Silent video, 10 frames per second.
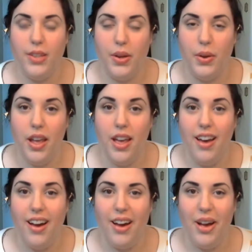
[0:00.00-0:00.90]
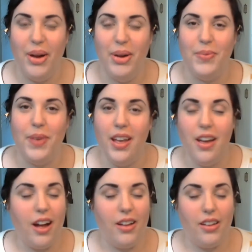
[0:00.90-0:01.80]
So
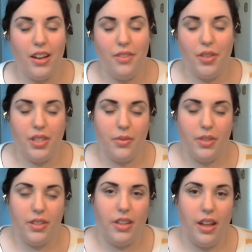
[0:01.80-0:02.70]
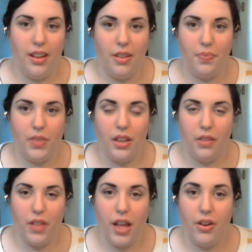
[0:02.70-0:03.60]
I'll kind of fix it with a
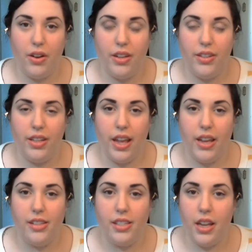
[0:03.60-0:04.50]
flat iron at the end.